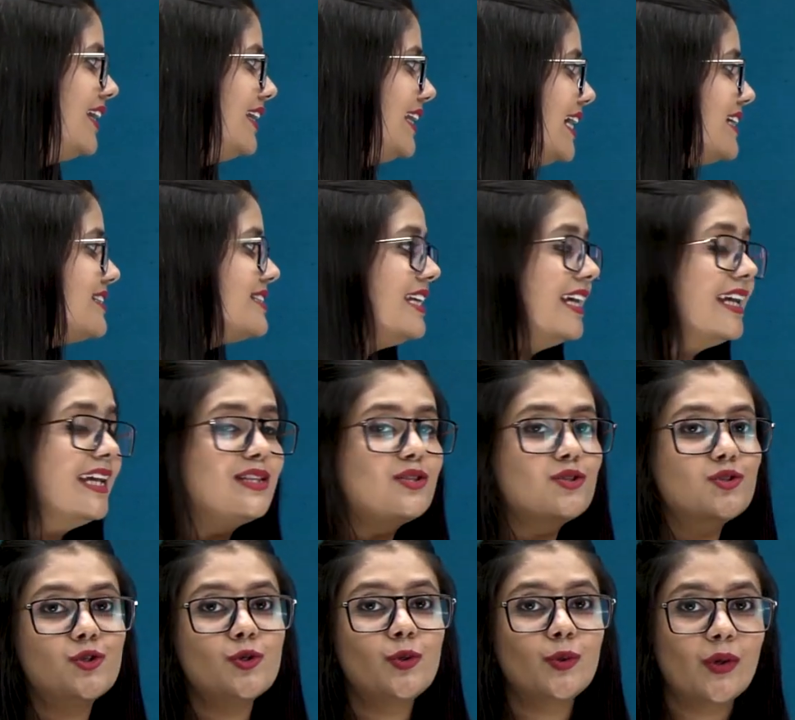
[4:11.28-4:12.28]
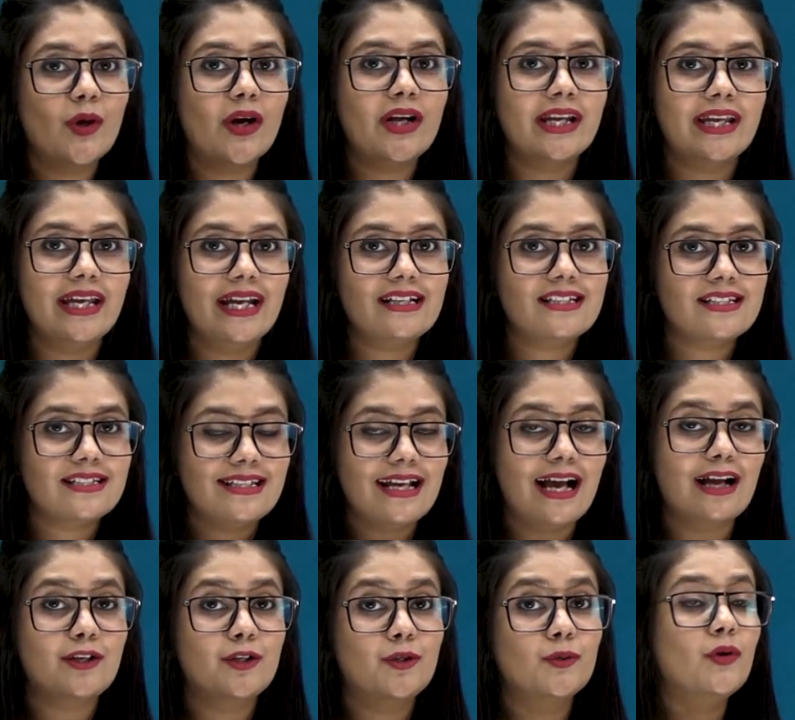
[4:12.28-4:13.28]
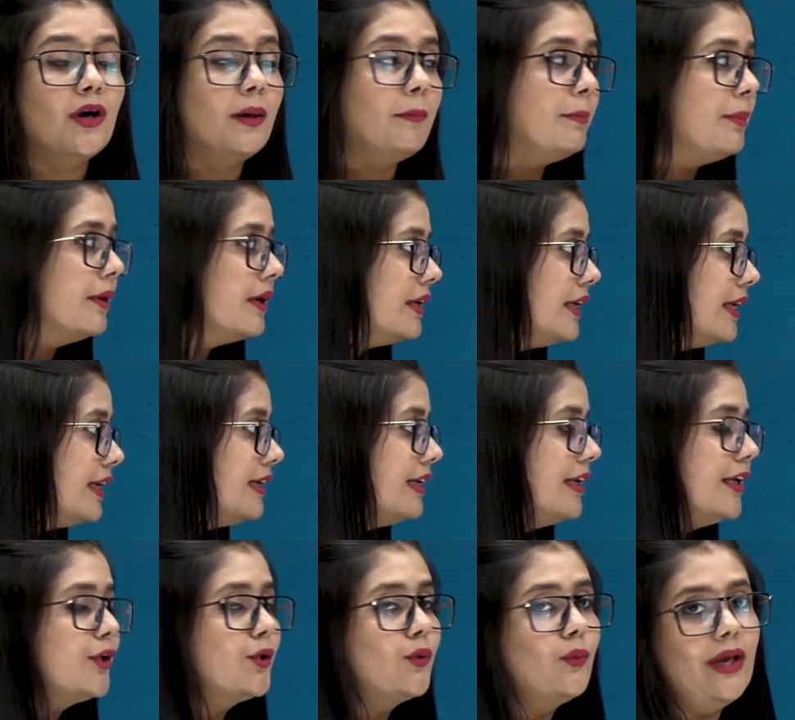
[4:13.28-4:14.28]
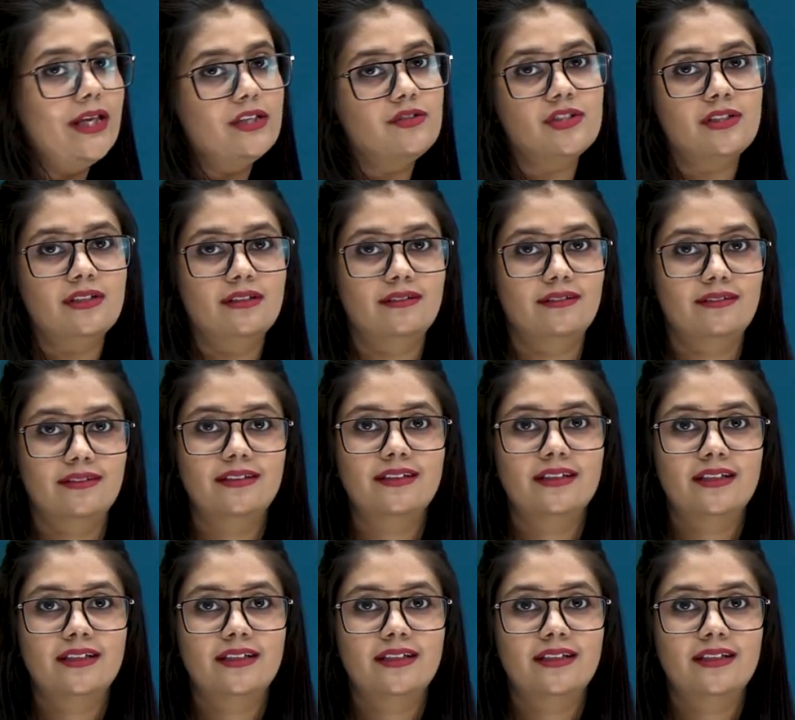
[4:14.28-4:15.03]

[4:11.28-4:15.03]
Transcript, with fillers: Next thing is do not get stuck to a particular question.